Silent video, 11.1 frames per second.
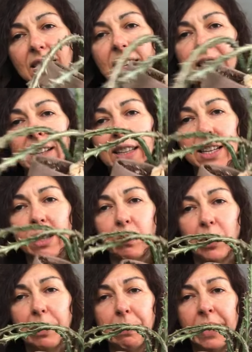and a lot
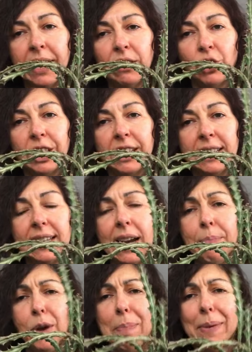more branches. I
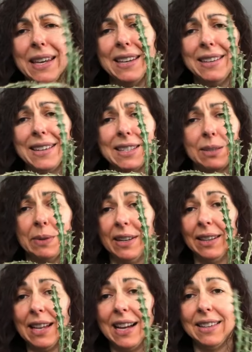propagate this one a
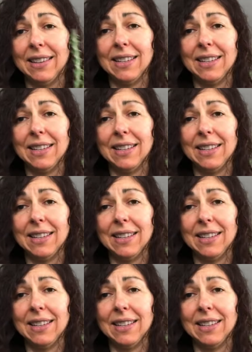lot.